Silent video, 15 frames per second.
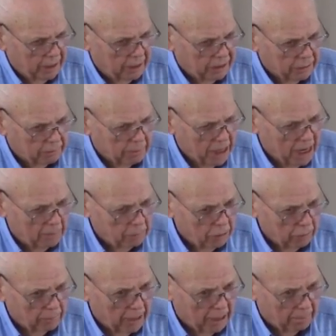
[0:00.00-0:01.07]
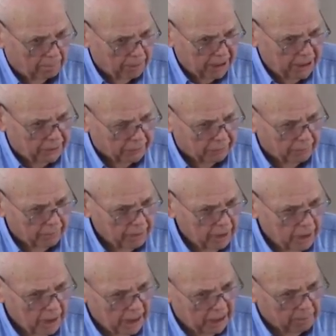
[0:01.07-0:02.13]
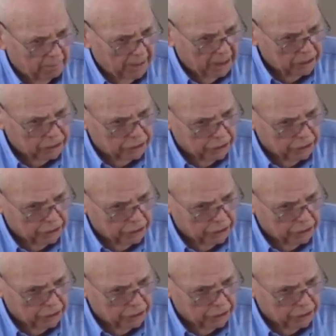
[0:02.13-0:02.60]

in the Bible about Peter and about